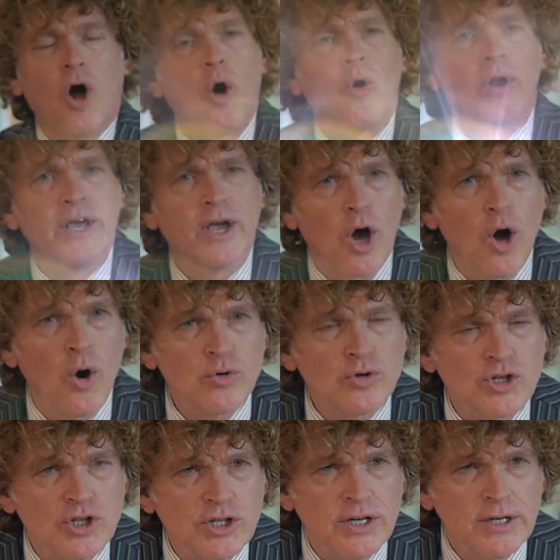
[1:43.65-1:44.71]
Holy
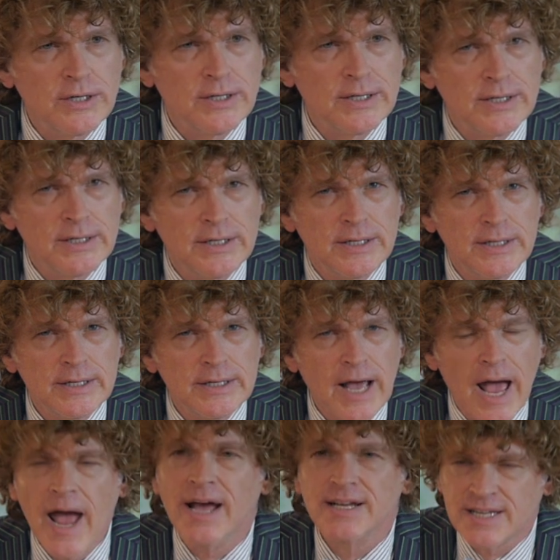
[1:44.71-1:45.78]
Ghost
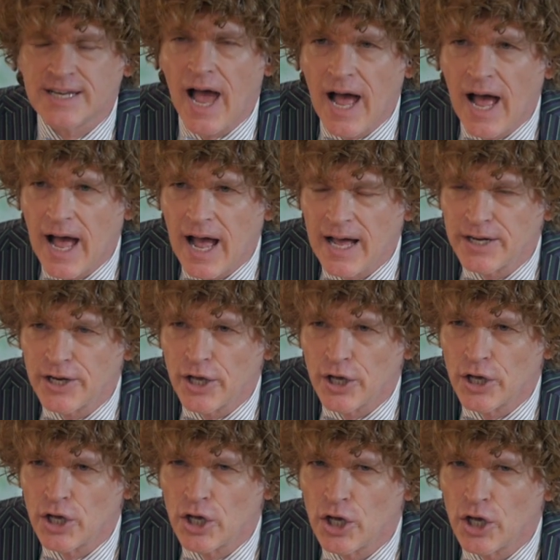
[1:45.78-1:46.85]
as God
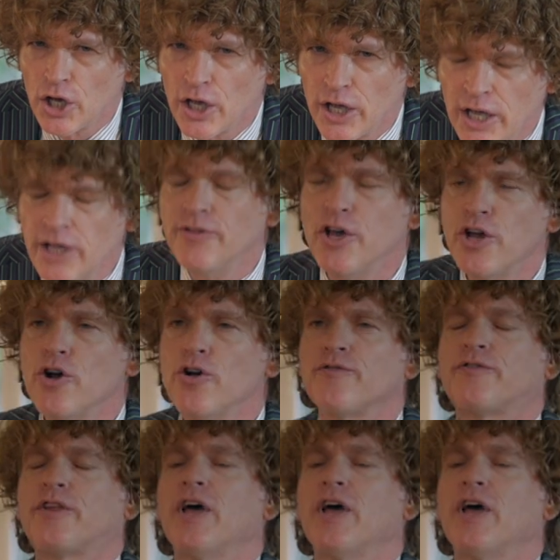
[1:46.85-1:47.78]
in the earth